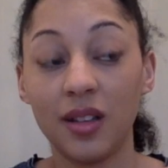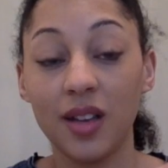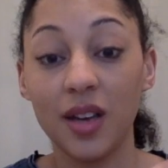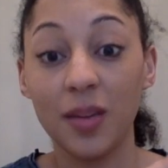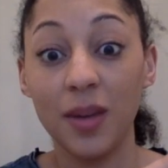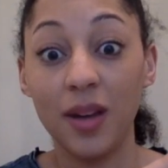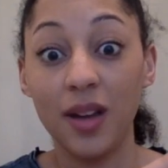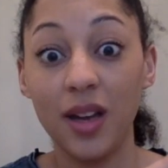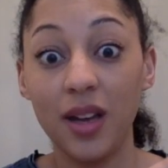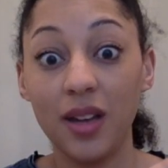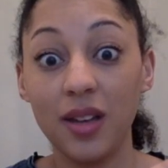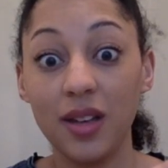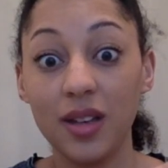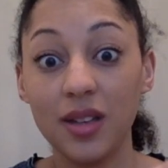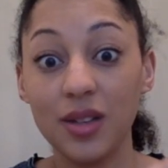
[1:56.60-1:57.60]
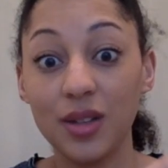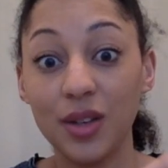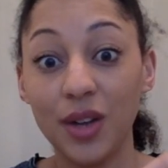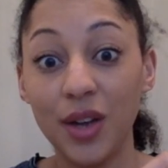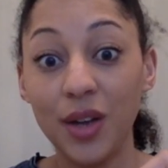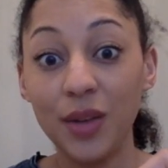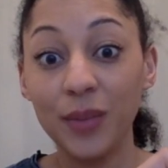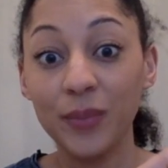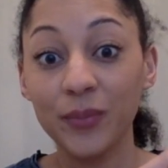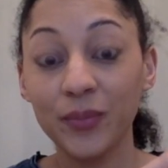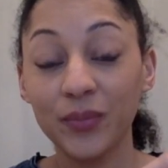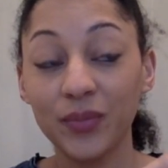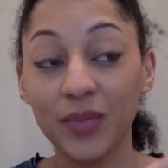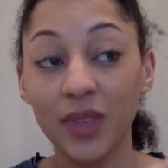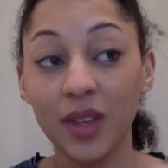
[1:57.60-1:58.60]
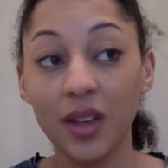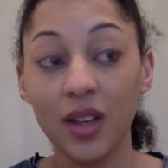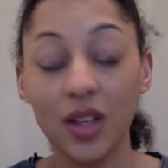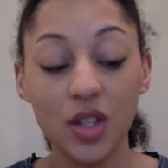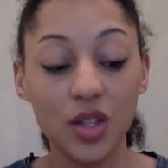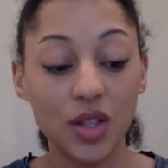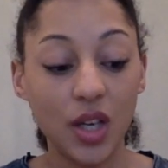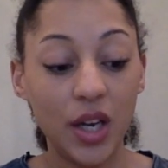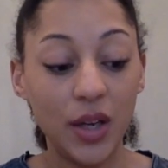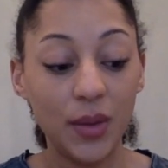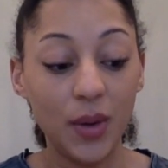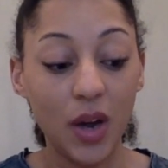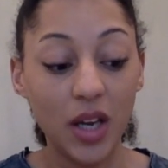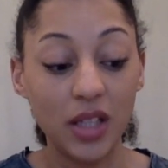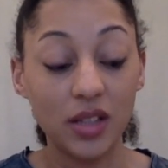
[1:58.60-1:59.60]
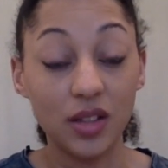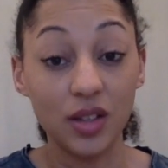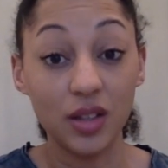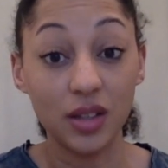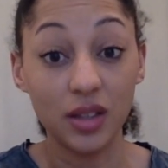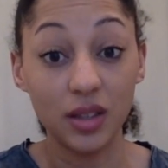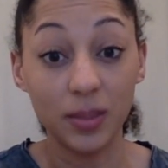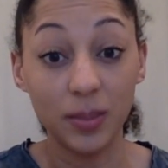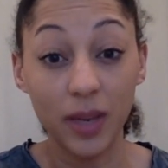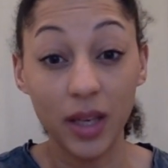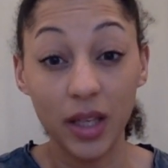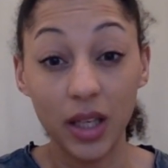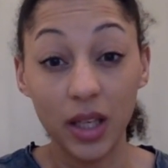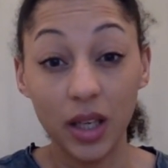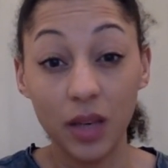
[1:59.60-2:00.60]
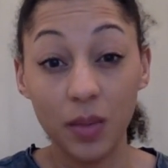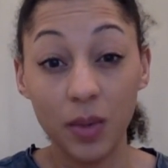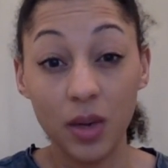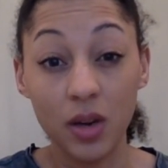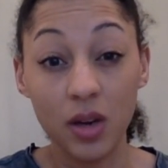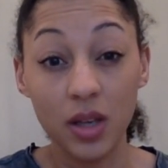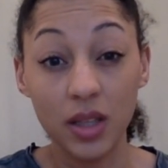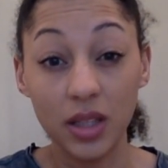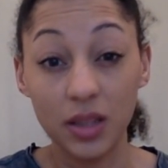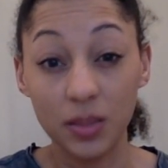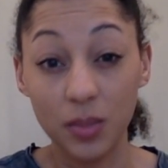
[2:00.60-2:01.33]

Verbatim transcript: about 8 years ago. So I started the blanket when I did